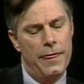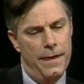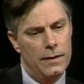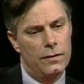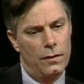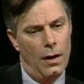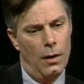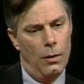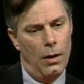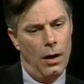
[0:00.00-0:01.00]
I think
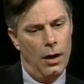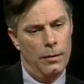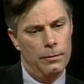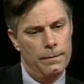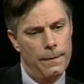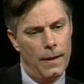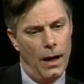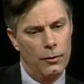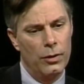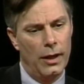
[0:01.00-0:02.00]
so.
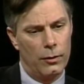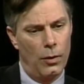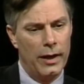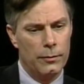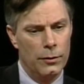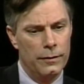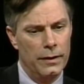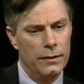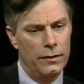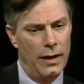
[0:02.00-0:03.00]
I really like writing
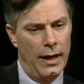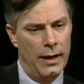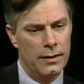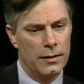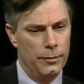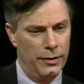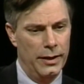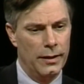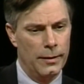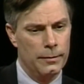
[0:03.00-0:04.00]
movies and
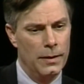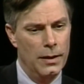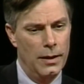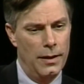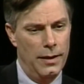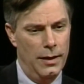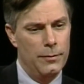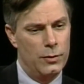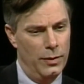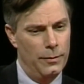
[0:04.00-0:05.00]
completing them. The
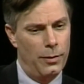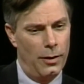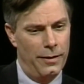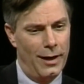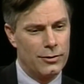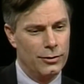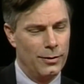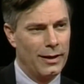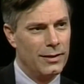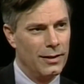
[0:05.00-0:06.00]
in-between part, the actual
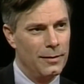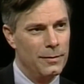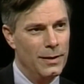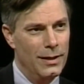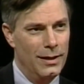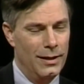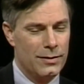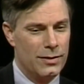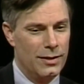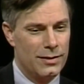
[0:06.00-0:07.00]
directing them,
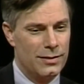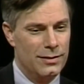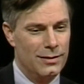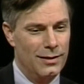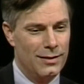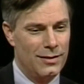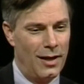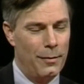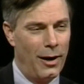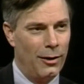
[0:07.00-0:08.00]
is
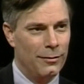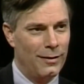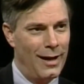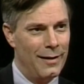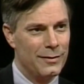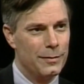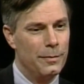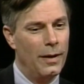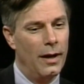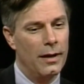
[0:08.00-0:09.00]
not a barrel of laughs,
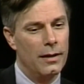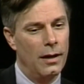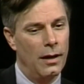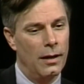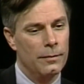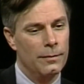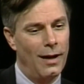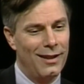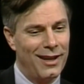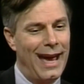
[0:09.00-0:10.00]
but
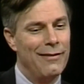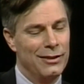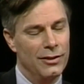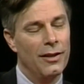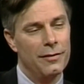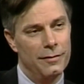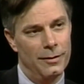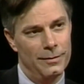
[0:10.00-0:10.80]
I like having done the film.